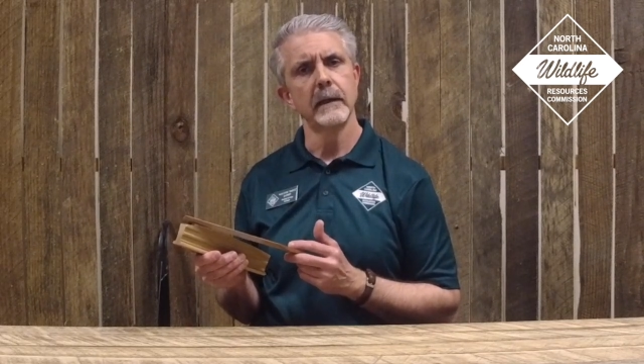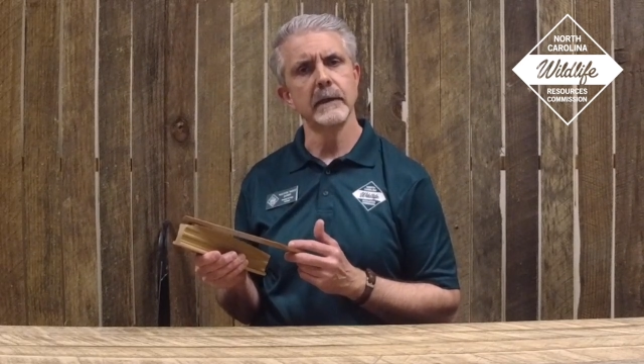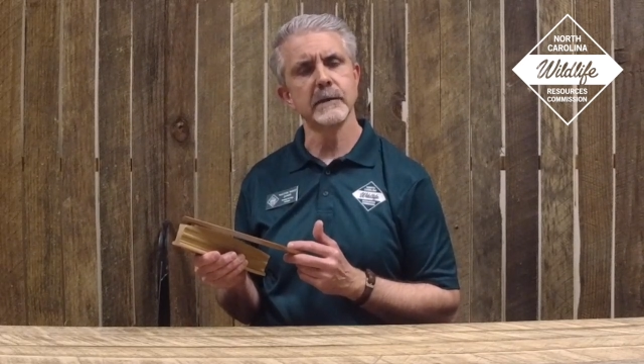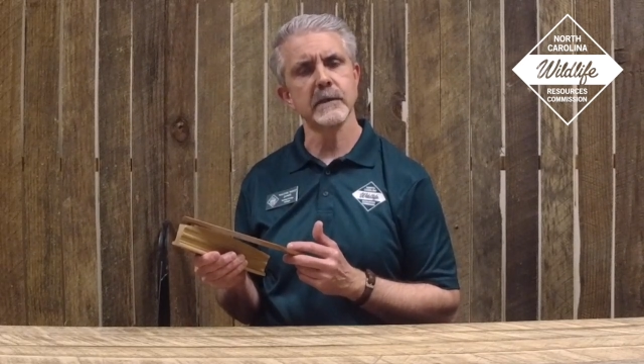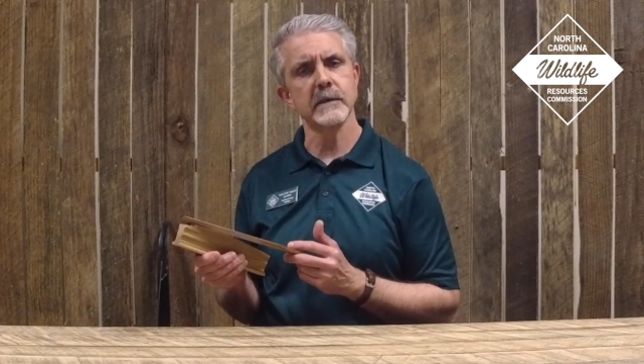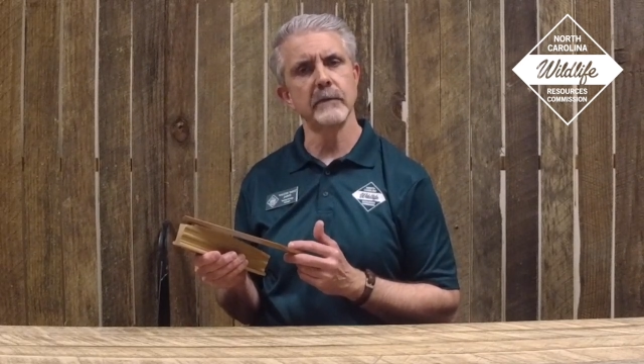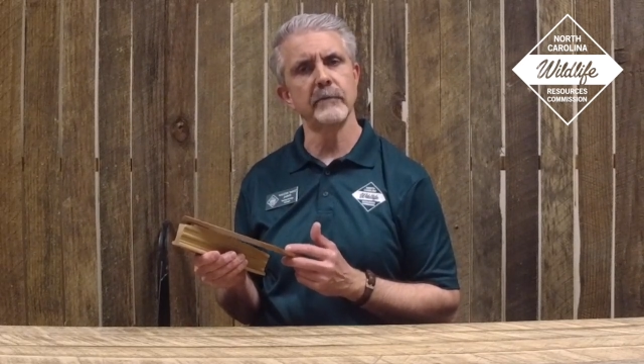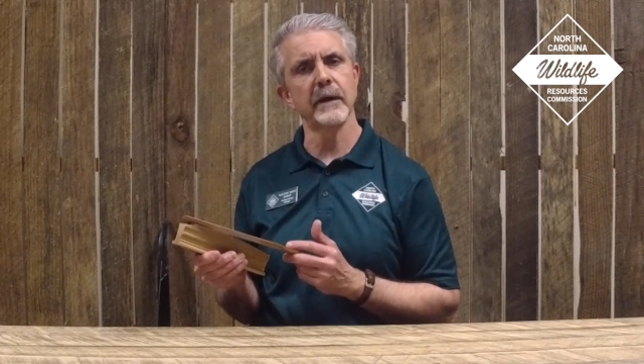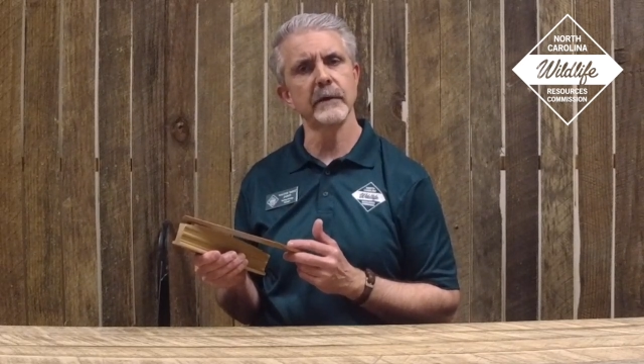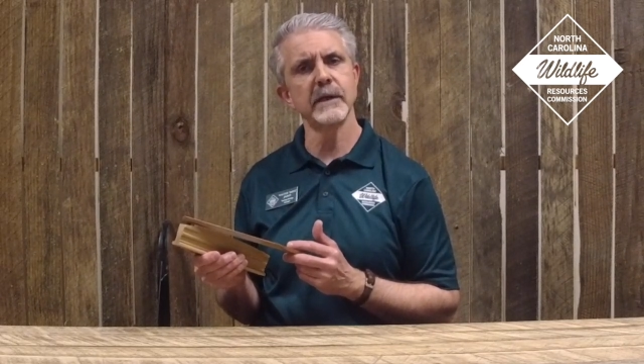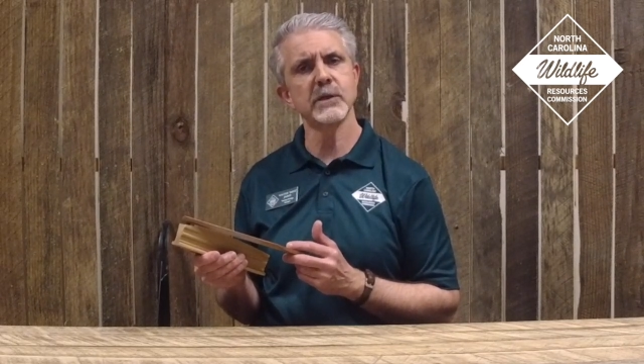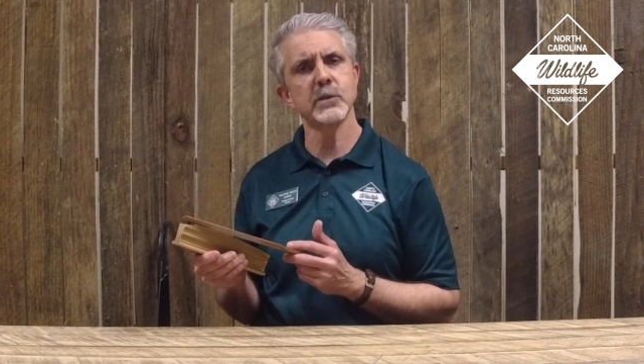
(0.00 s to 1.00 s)
It's just a
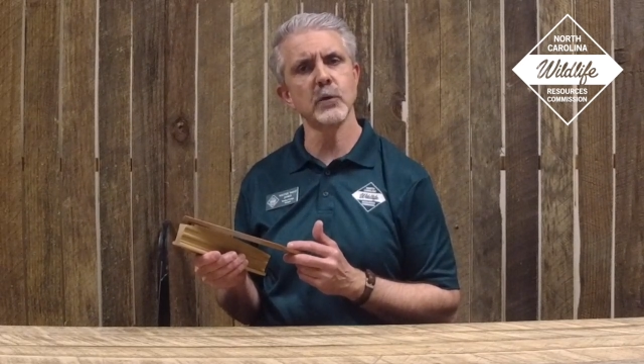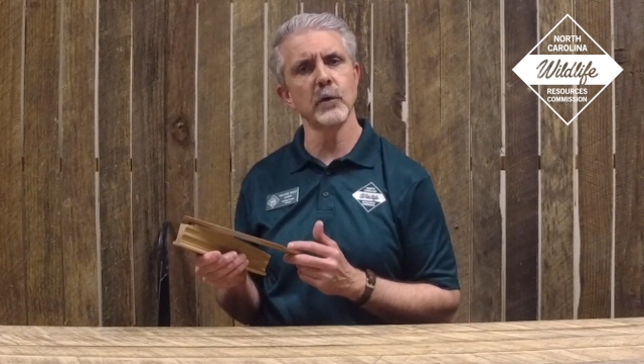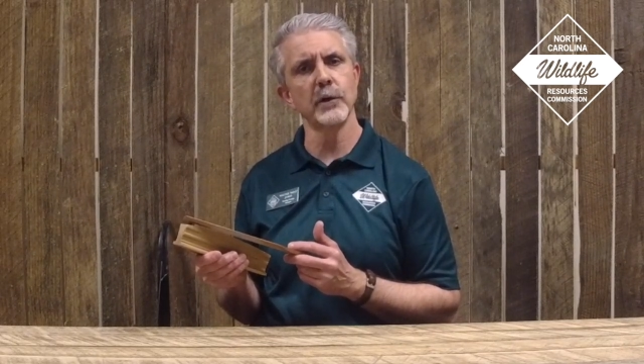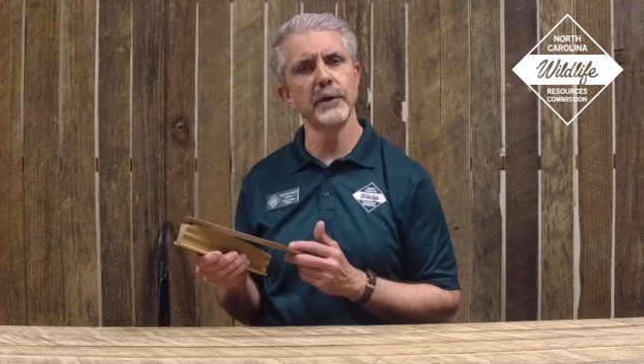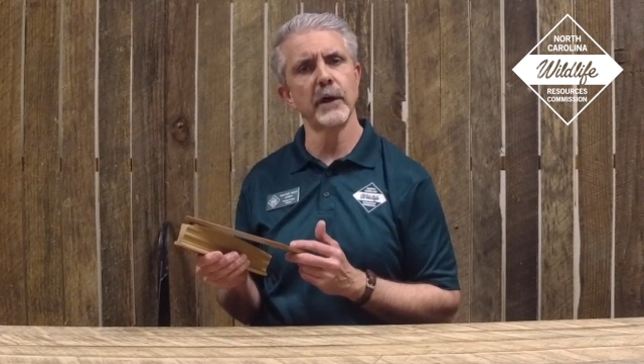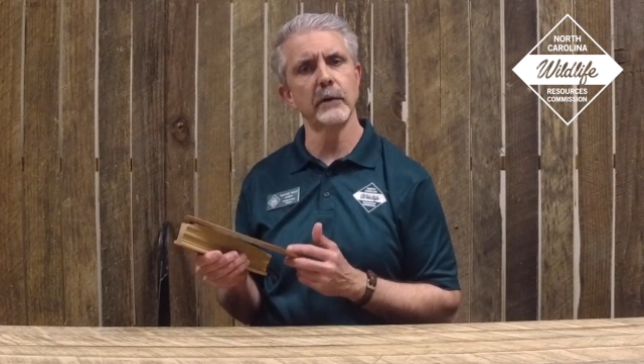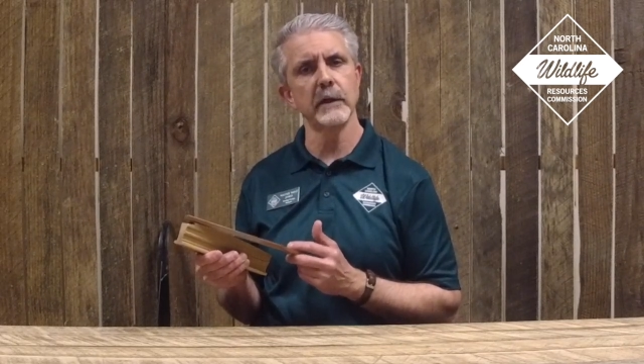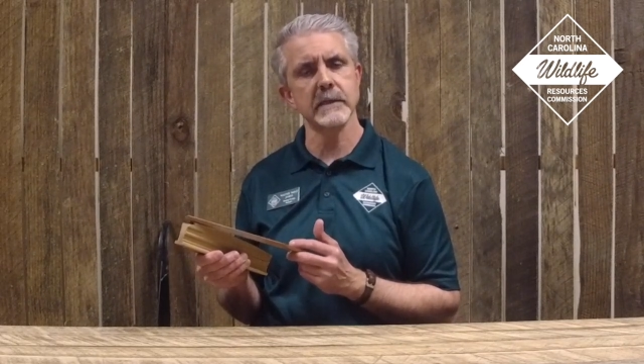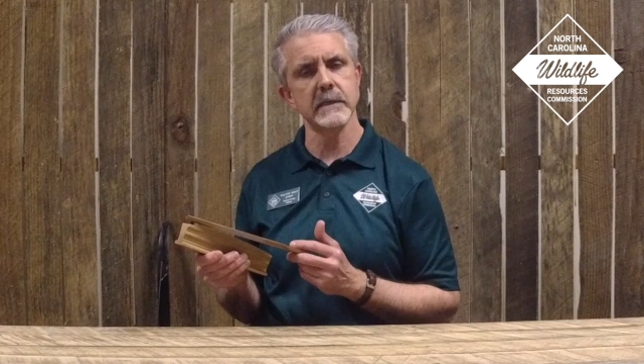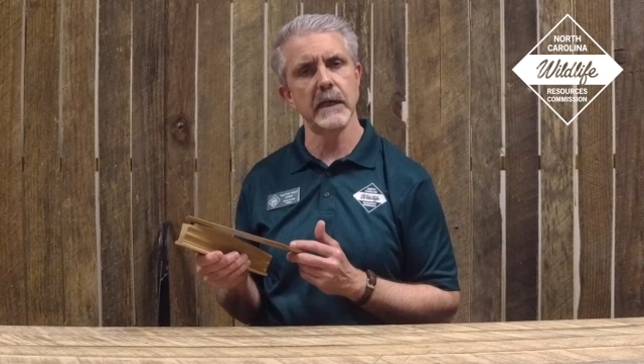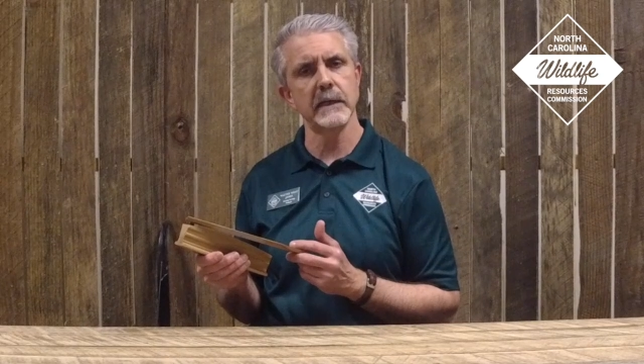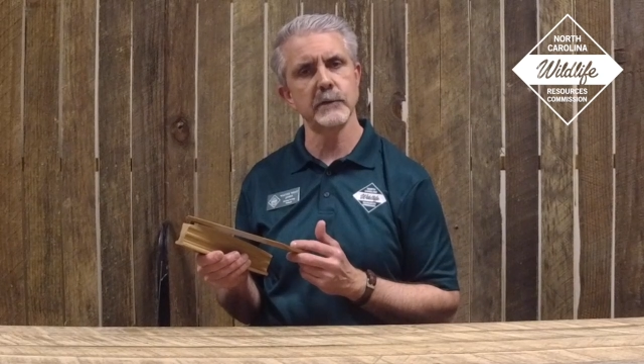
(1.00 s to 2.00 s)
very short note.
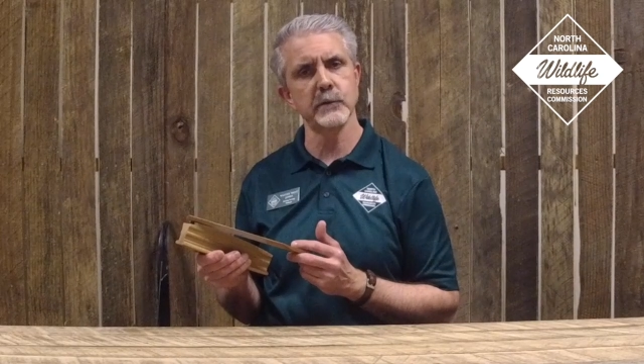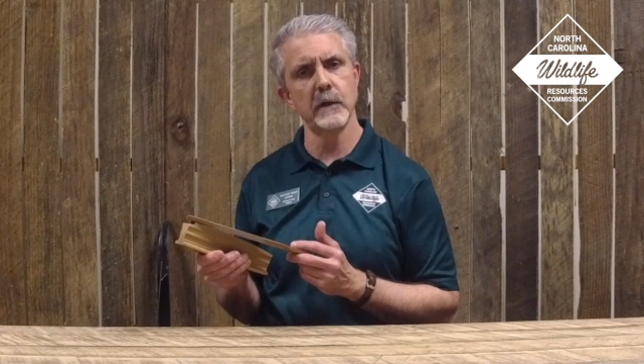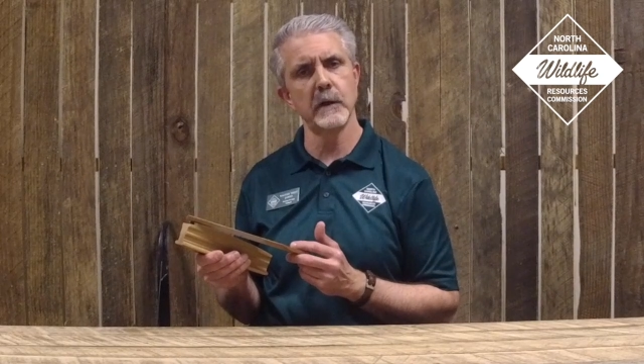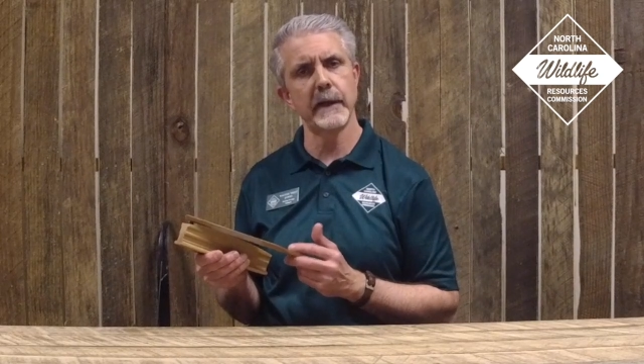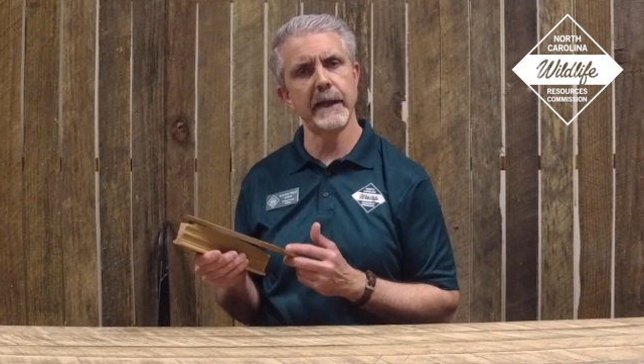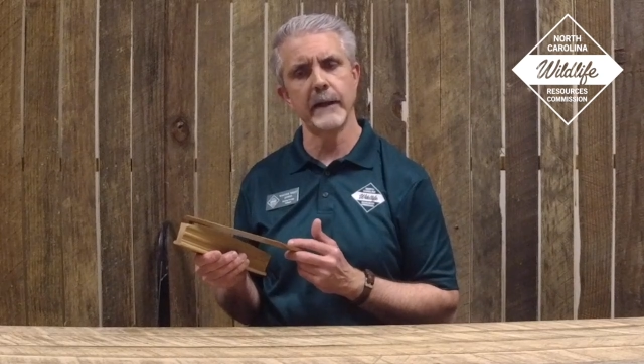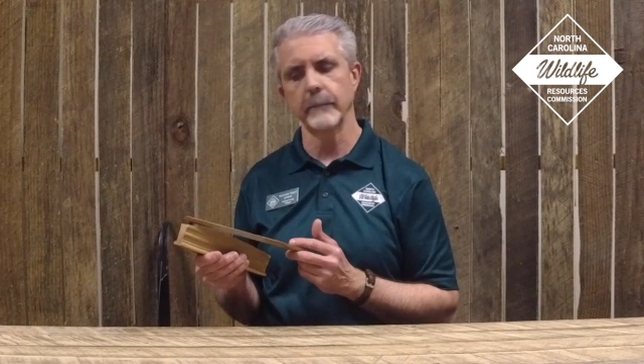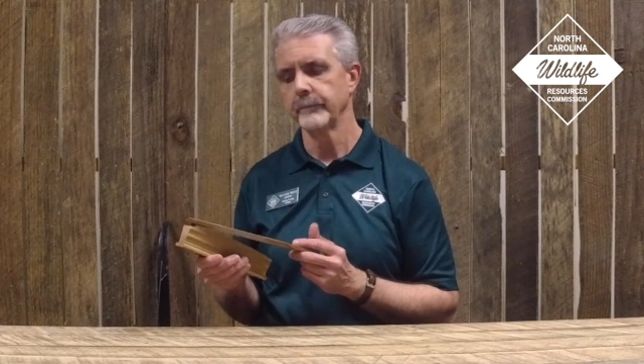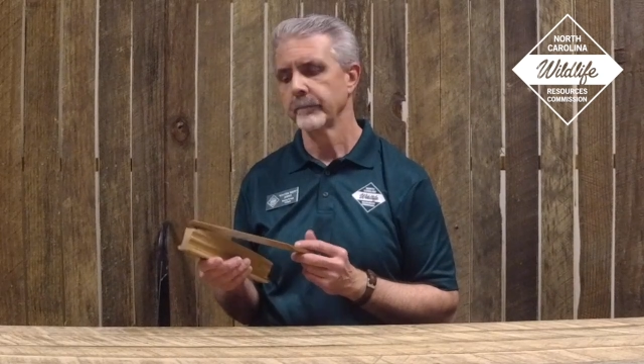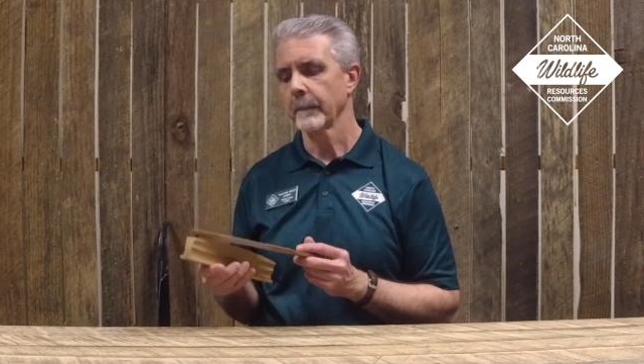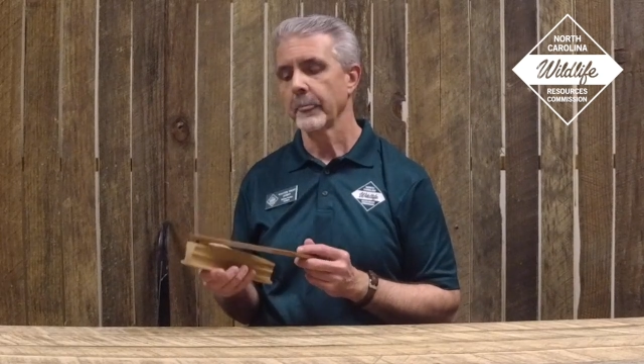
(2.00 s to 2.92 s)
It's not drawn out.